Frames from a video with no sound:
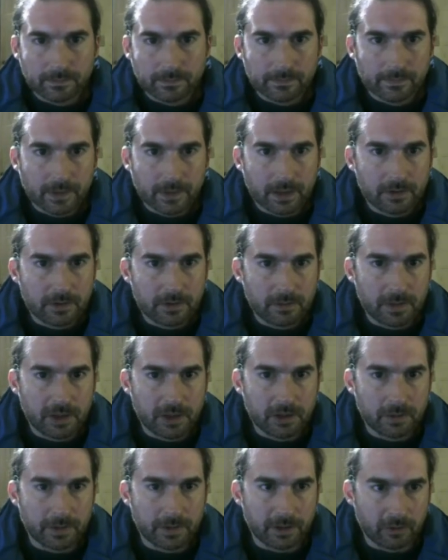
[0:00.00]
Should be
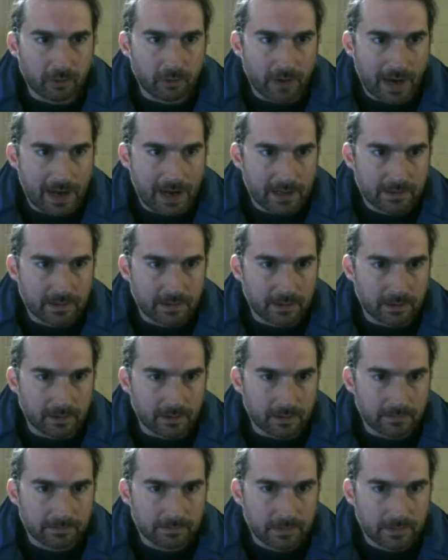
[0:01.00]
showing grass here.
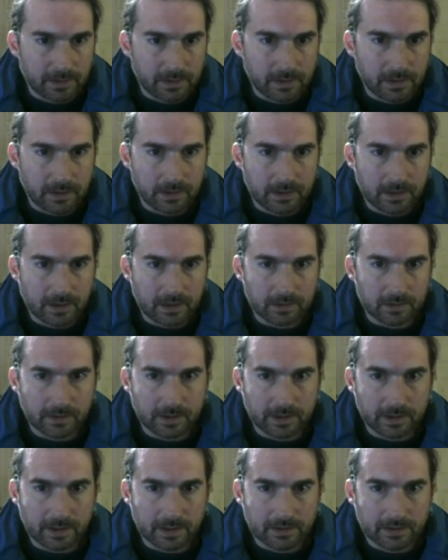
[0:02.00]
Need to take a look at
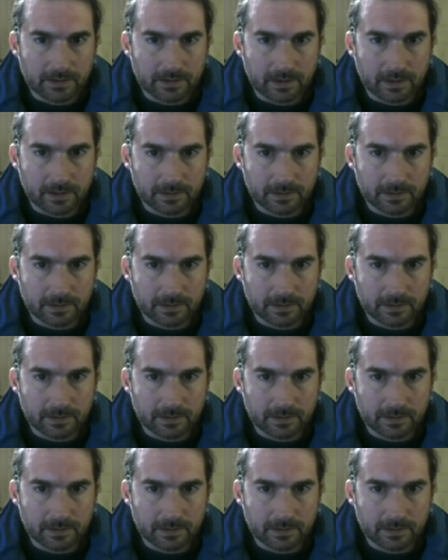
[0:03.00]
that side.